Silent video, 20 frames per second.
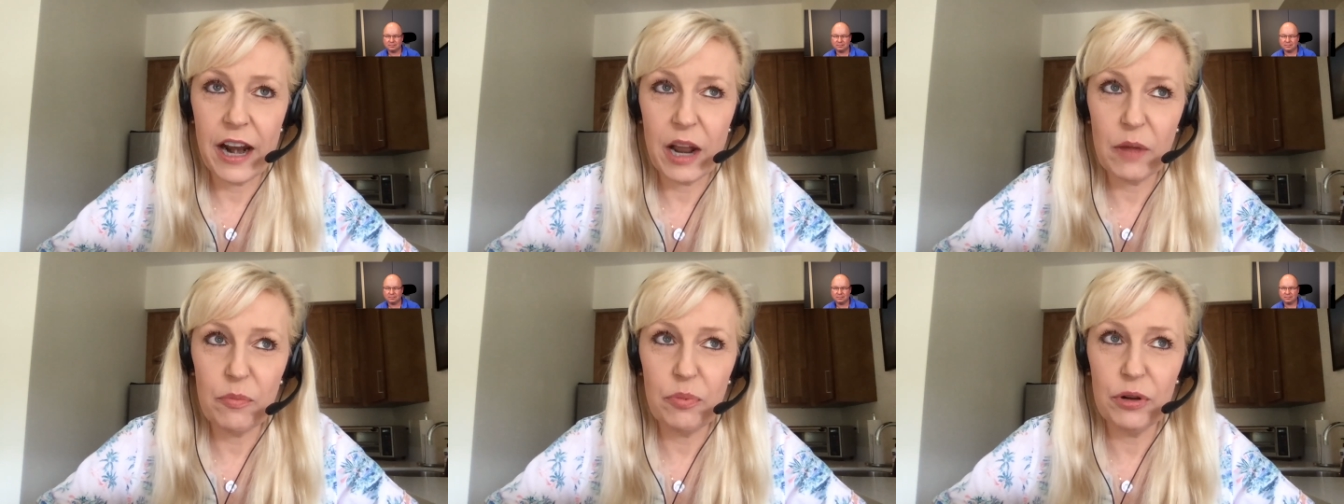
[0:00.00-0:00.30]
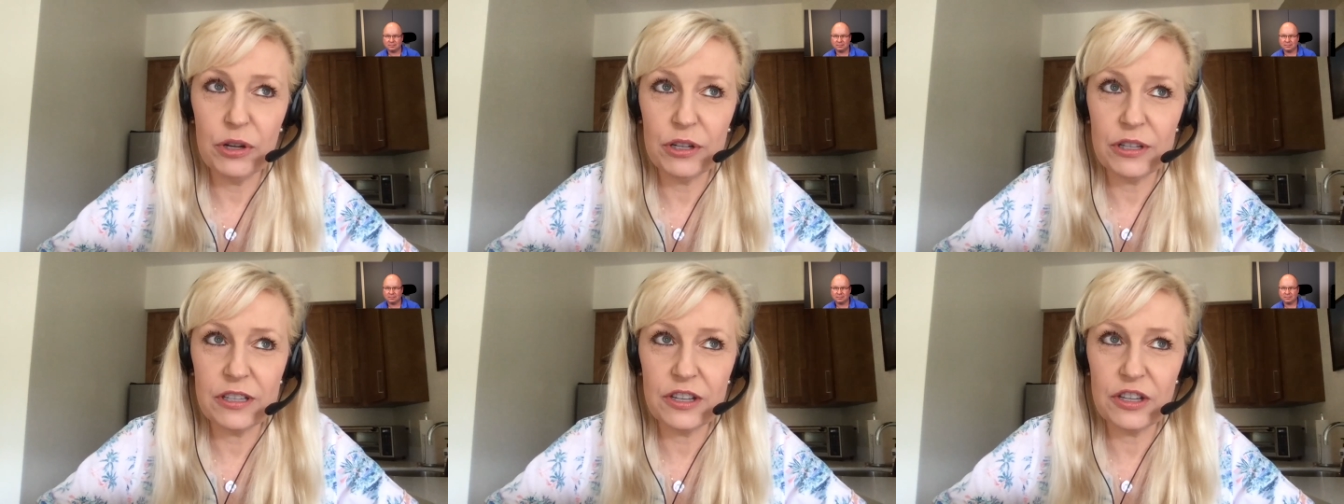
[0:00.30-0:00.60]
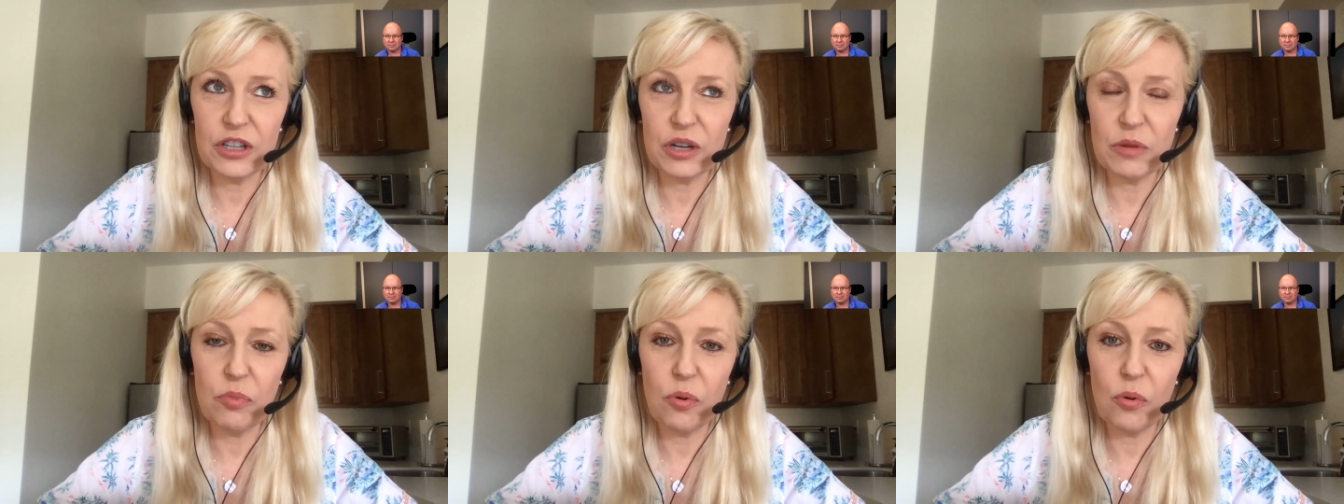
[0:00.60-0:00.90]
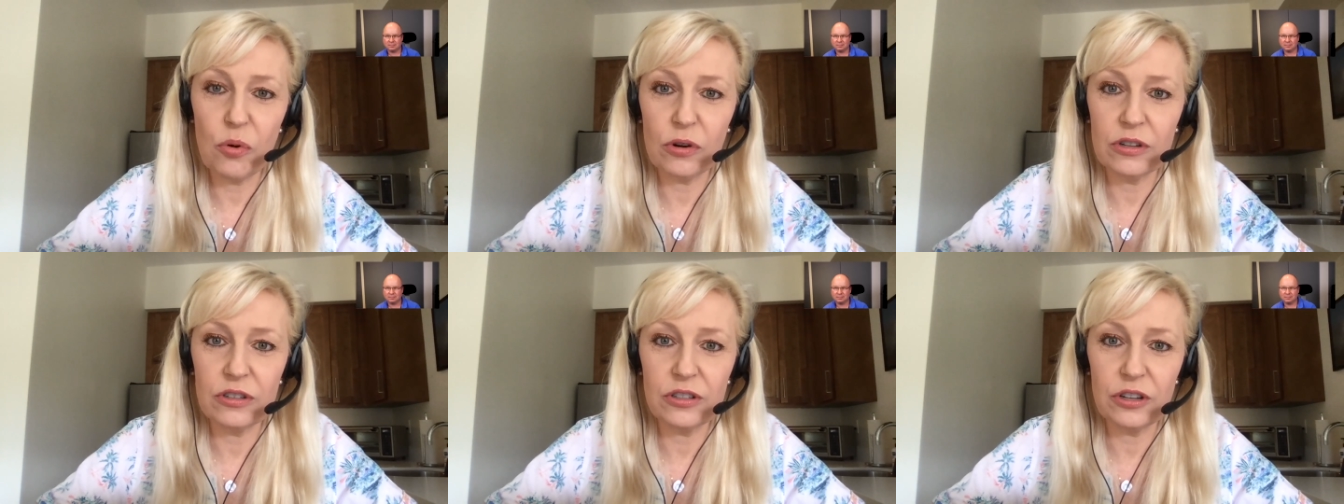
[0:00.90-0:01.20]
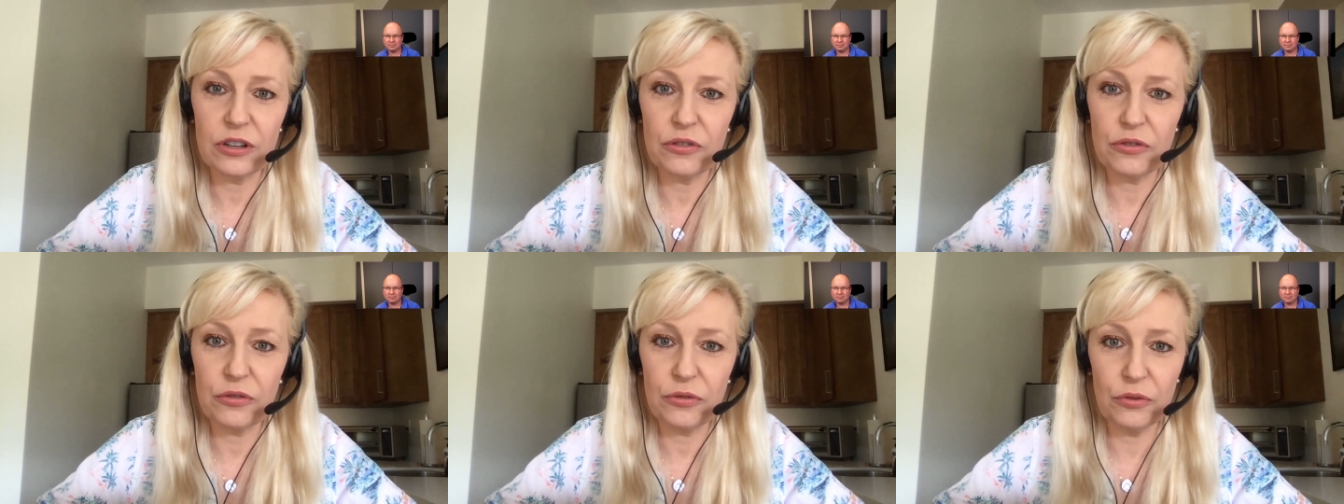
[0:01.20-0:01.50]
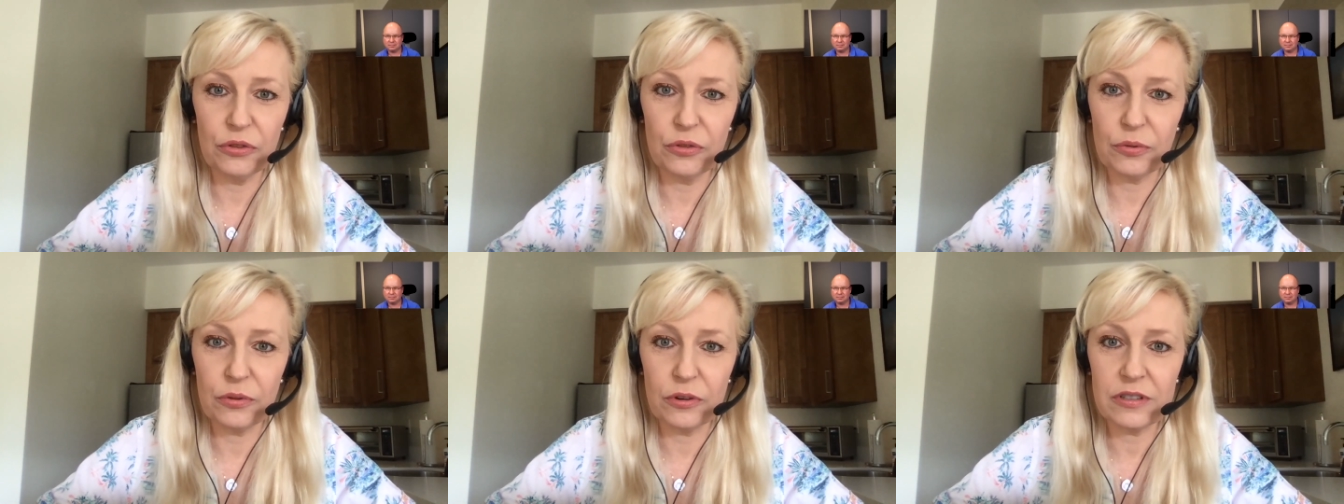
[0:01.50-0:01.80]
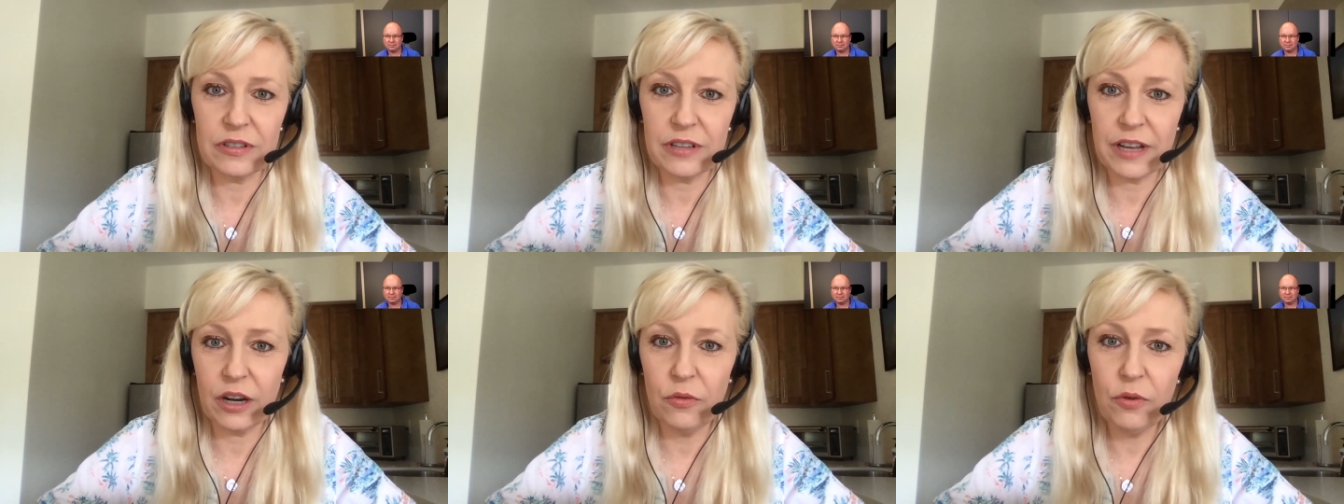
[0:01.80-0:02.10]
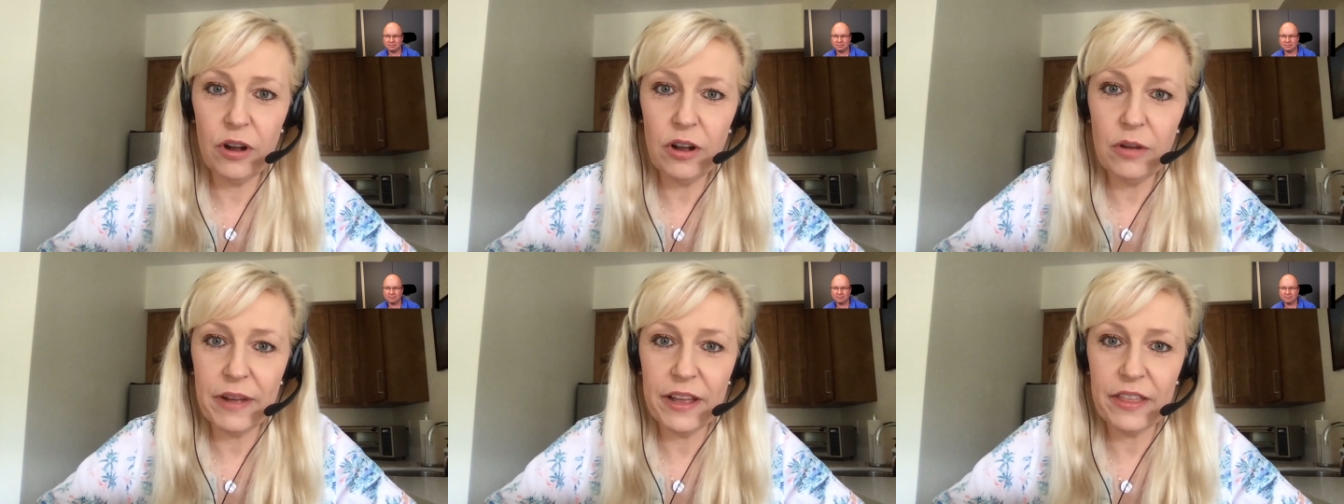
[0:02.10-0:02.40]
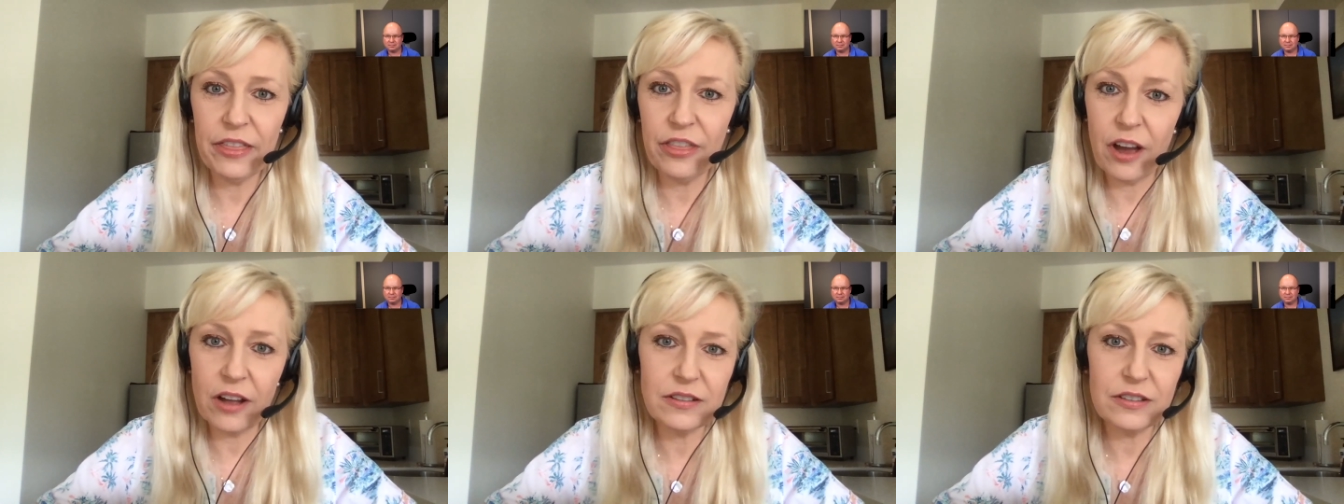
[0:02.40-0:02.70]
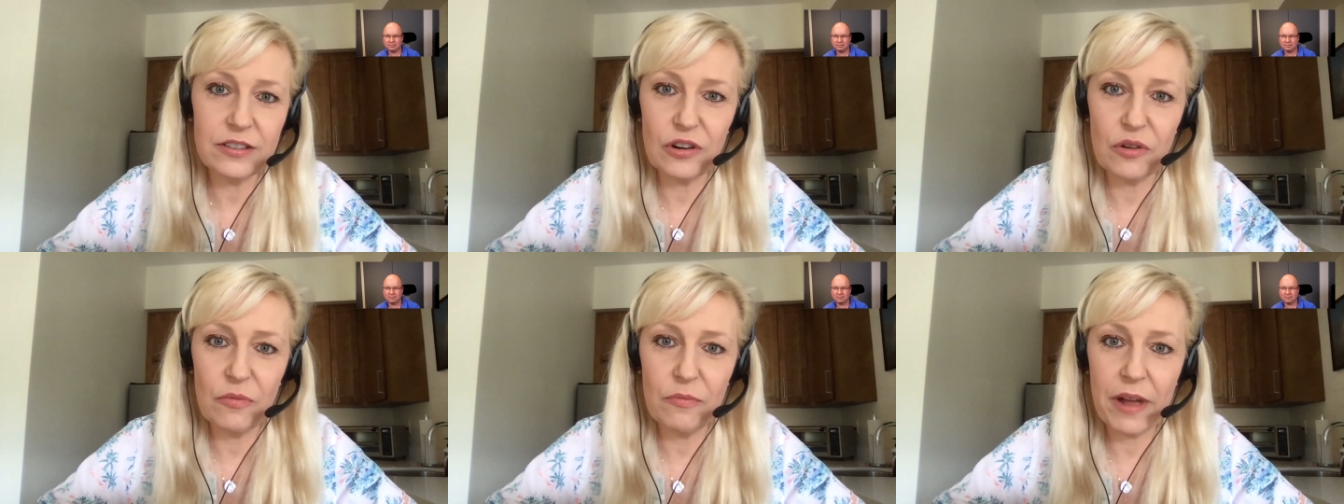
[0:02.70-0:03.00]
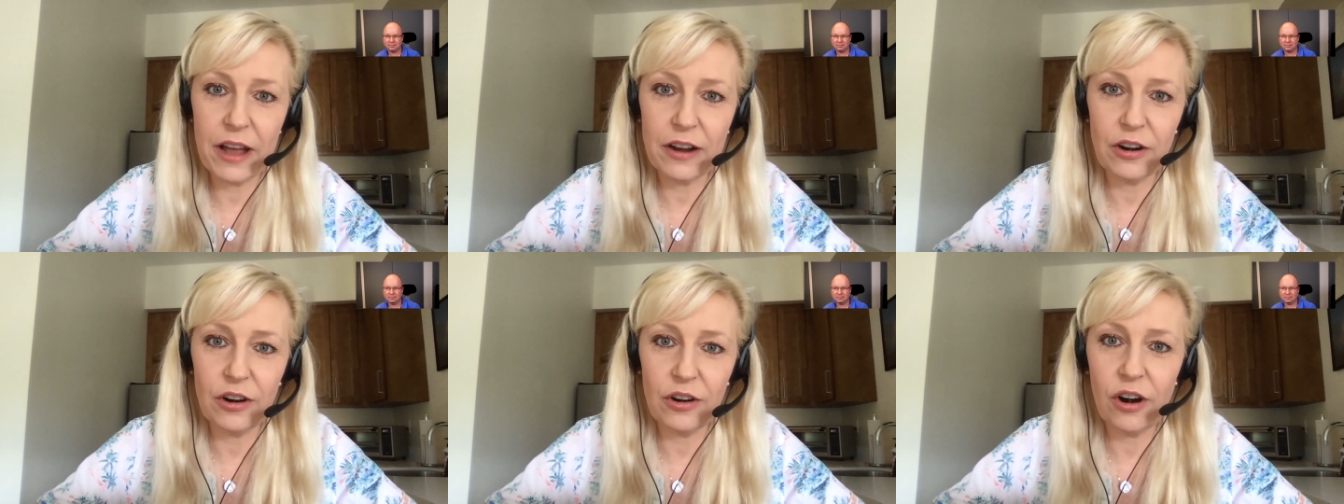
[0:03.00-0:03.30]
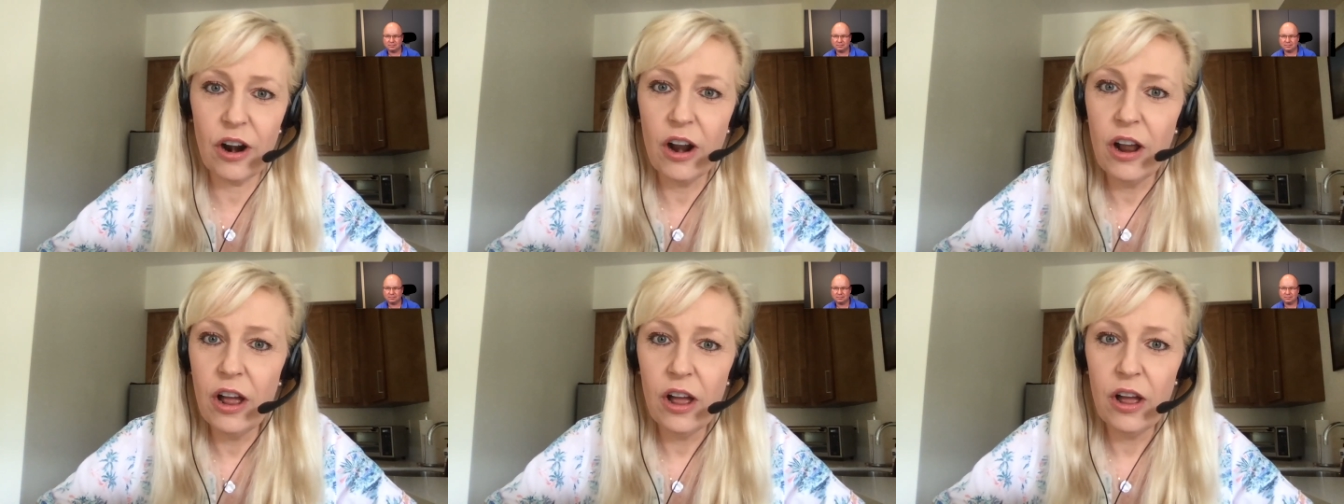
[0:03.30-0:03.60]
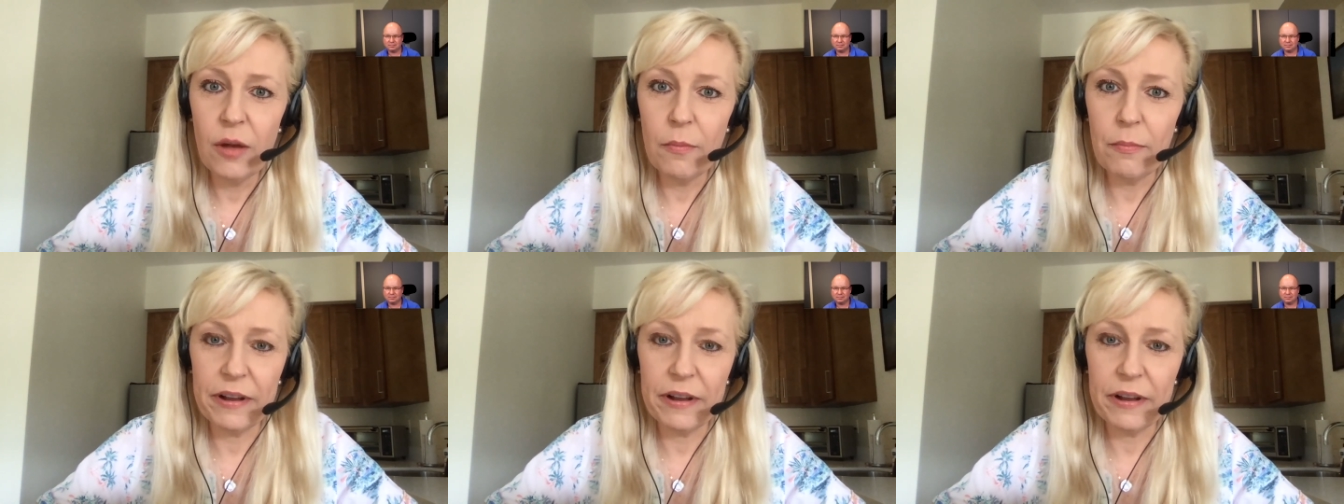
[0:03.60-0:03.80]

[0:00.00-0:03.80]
And I put such an importance on truth, where it's like, well, my thoughts don't matter.